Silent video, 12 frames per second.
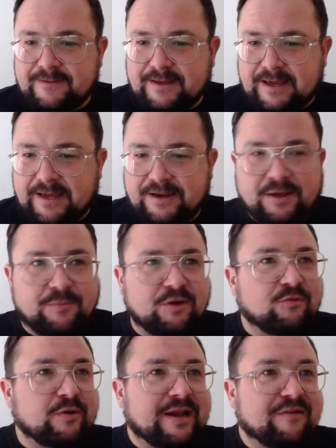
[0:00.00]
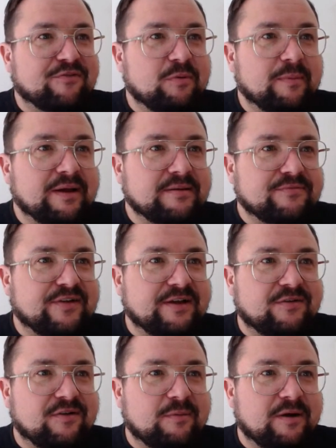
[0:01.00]
And you ruined that for me, mate. Thank
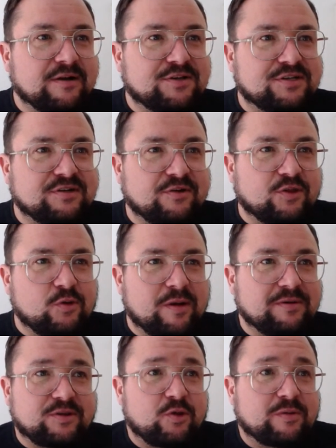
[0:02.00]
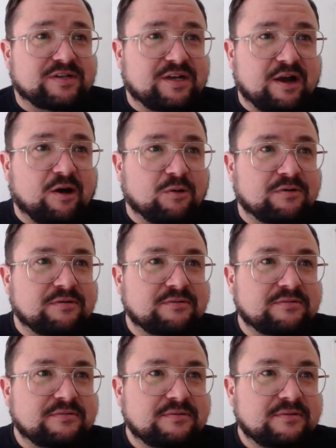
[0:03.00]
you very much. I knew it was a goal.
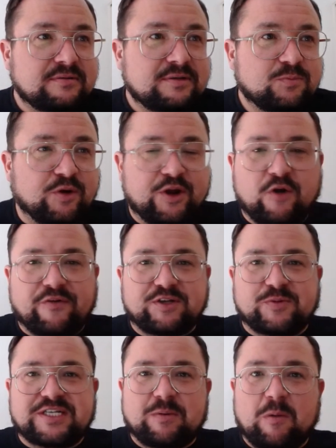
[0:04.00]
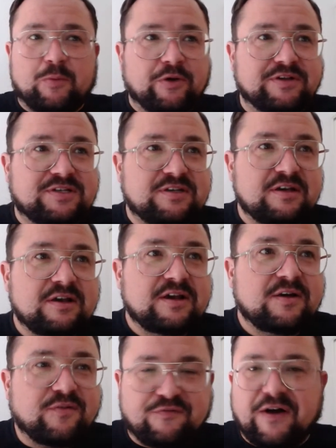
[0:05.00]
Pretty obvious when someone puts,
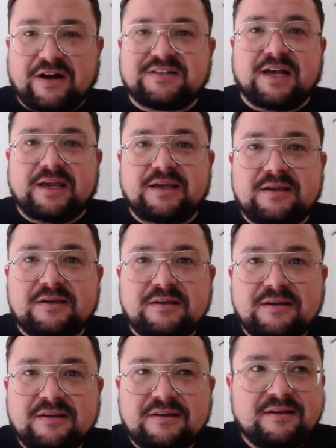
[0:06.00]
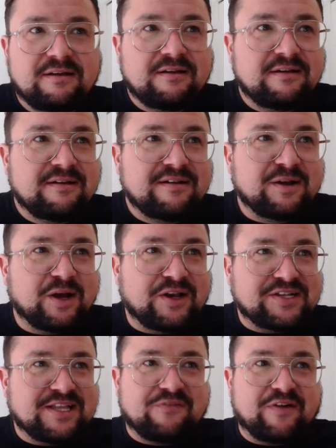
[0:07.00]
for fuck's sake, and
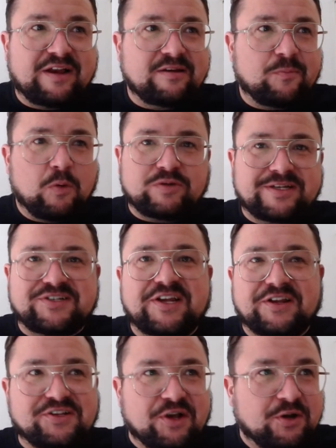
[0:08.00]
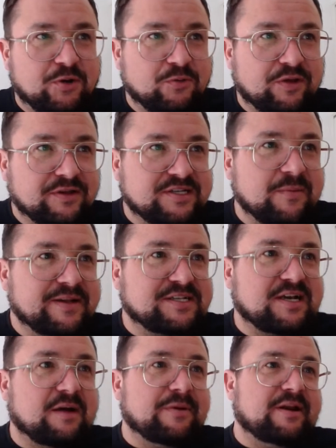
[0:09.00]
there's nothing, and the ball's in the centre circle, that something's
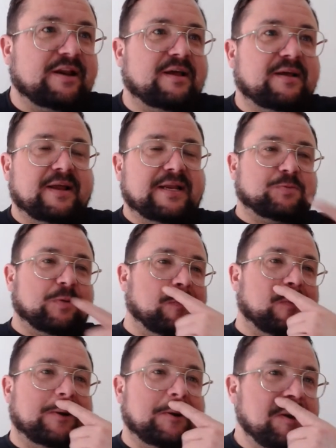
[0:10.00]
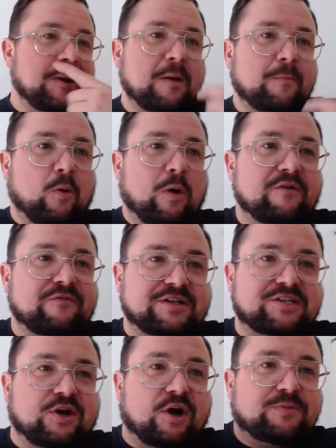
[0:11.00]
coming in it, and it's 1-1. Ball over the
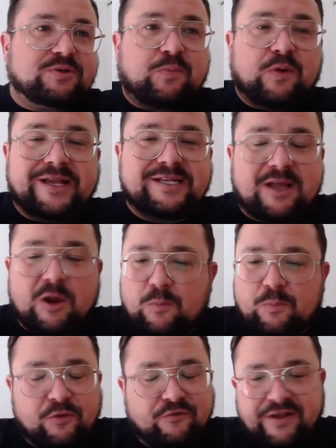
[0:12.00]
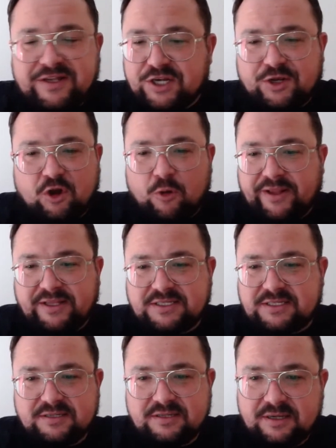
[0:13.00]
top. So please don't put things in the
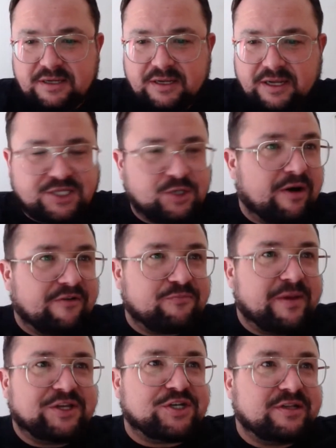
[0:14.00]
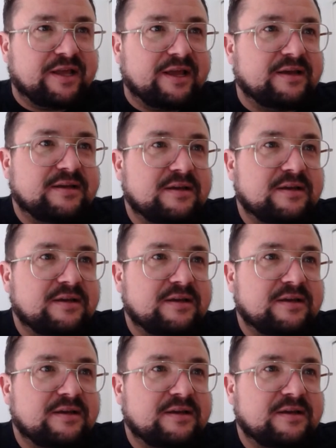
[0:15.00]
comments until I've mentioned it,